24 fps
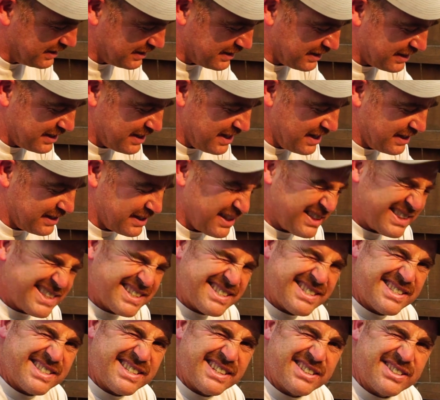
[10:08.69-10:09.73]
to think that
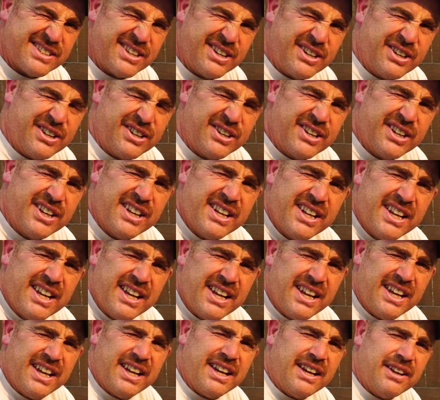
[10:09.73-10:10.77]
this
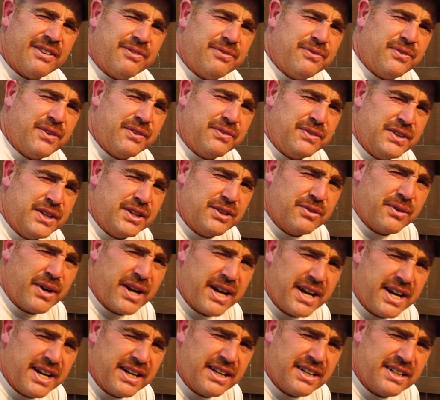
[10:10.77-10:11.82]
650
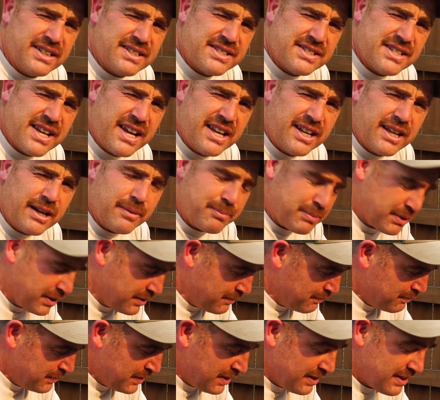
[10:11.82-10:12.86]
grain setup,
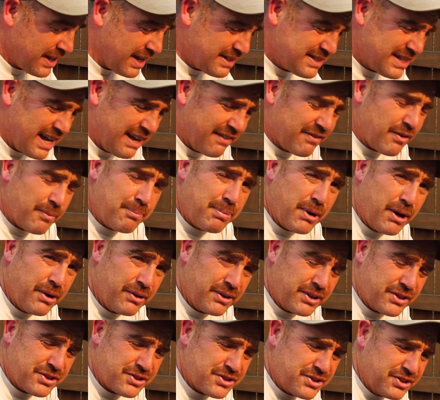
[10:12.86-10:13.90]
that's out of a
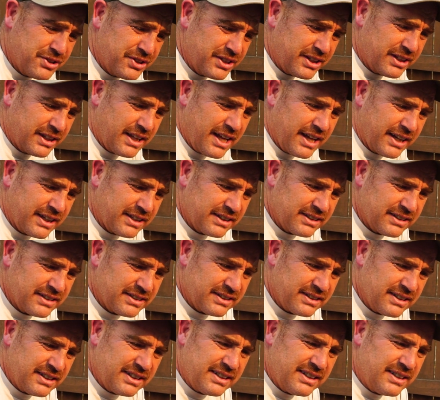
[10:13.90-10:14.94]
bow that's shooting like,
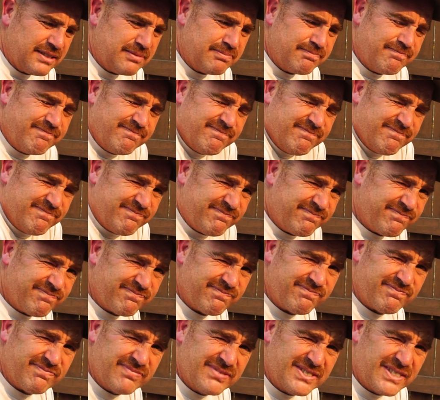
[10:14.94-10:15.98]

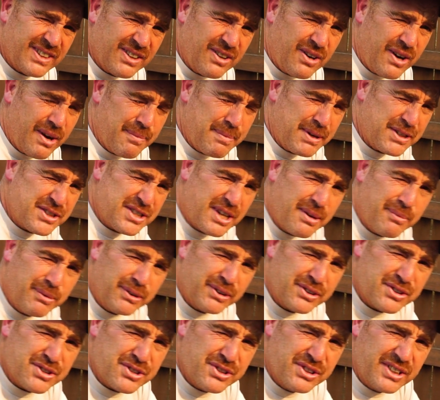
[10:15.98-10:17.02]
I bet you I'm
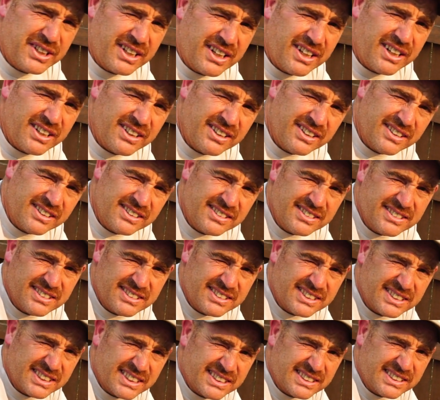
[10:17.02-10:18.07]
only shooting
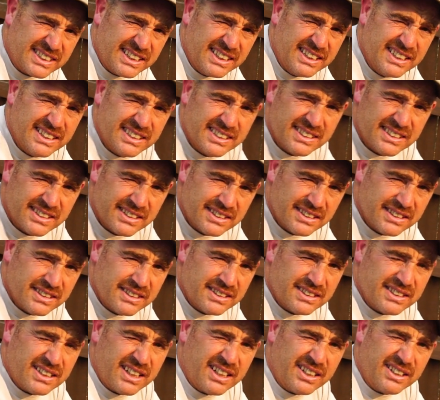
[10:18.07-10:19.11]
160,
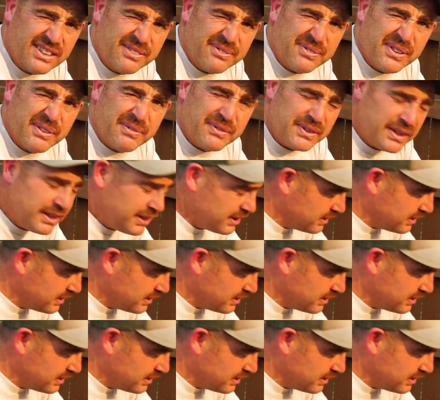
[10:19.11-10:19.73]
150.